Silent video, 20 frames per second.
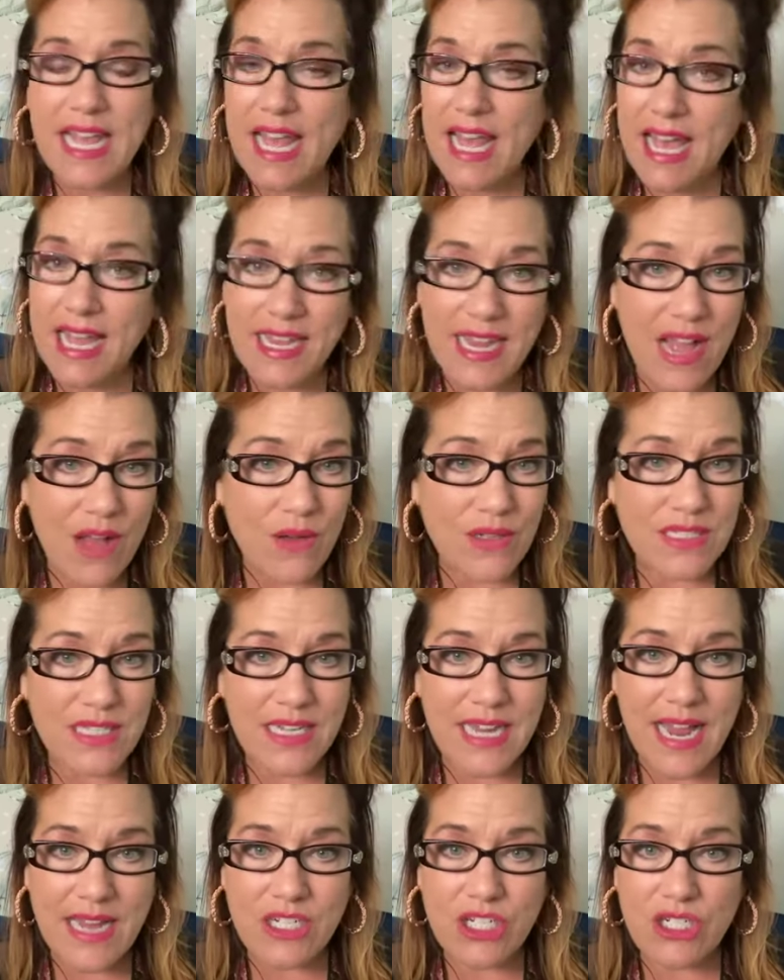and now as a
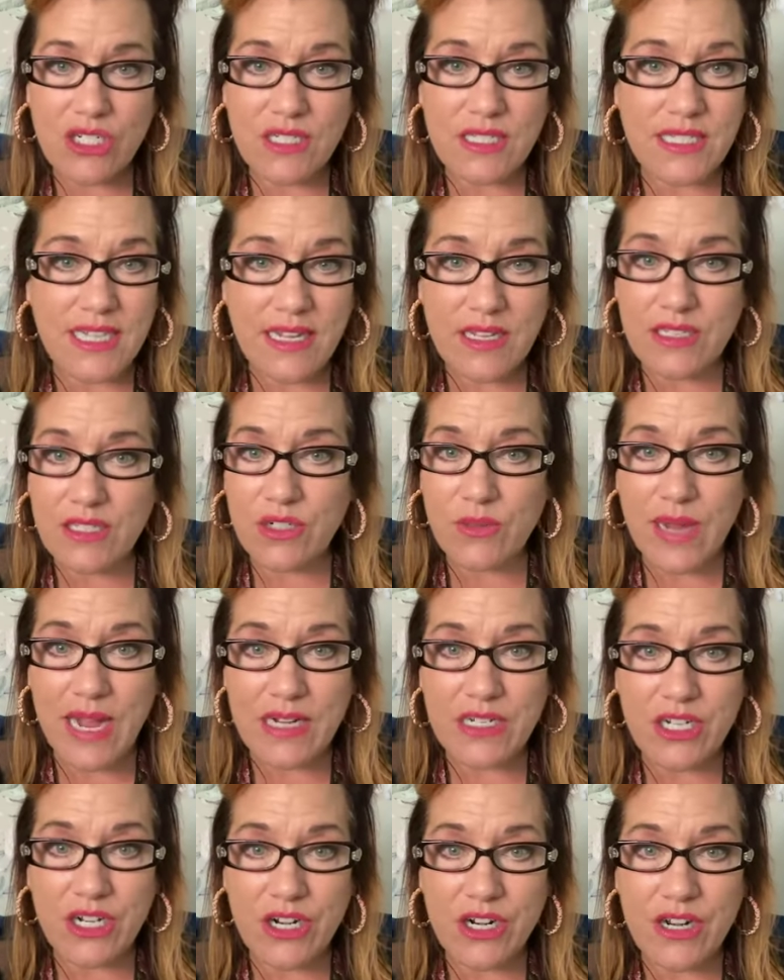national sales
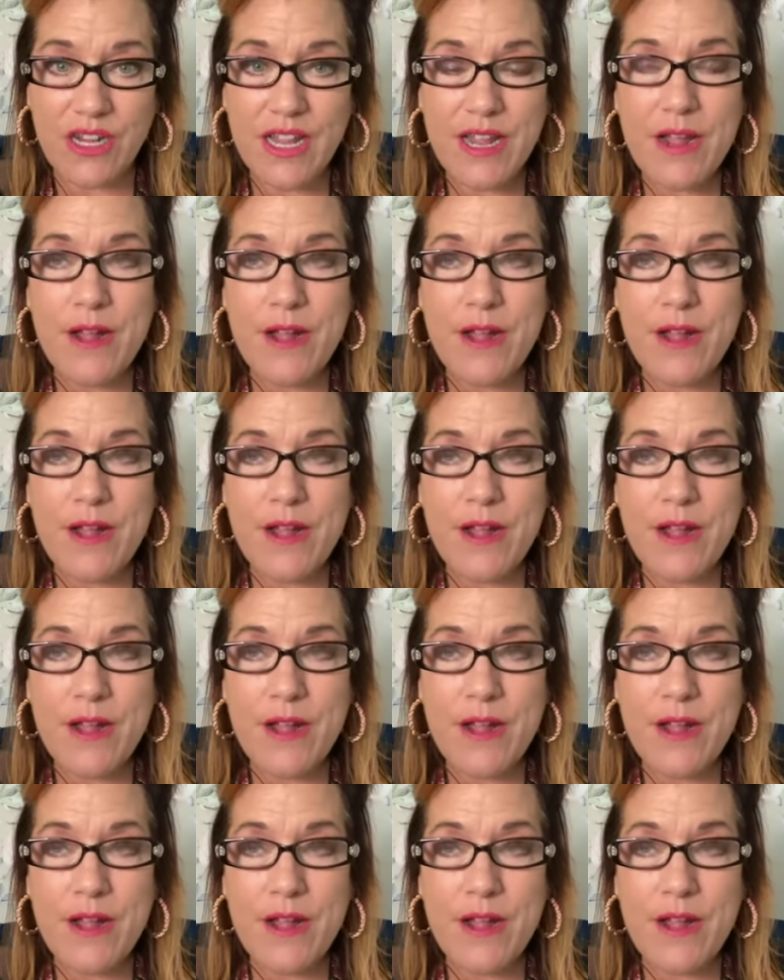director.